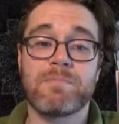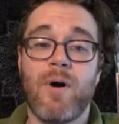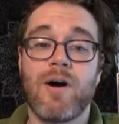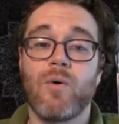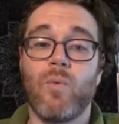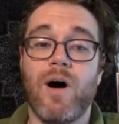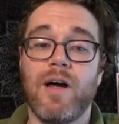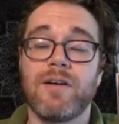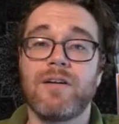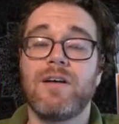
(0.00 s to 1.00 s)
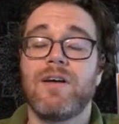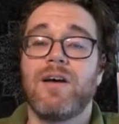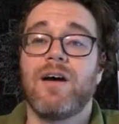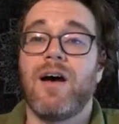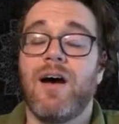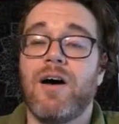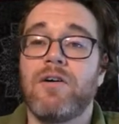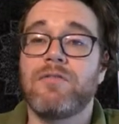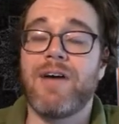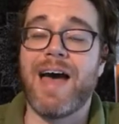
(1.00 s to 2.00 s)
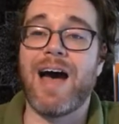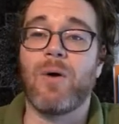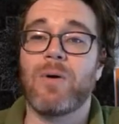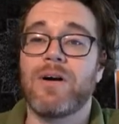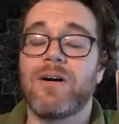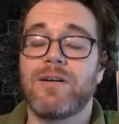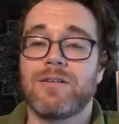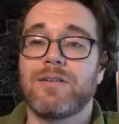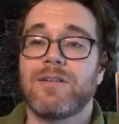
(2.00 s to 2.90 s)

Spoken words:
part 1 of our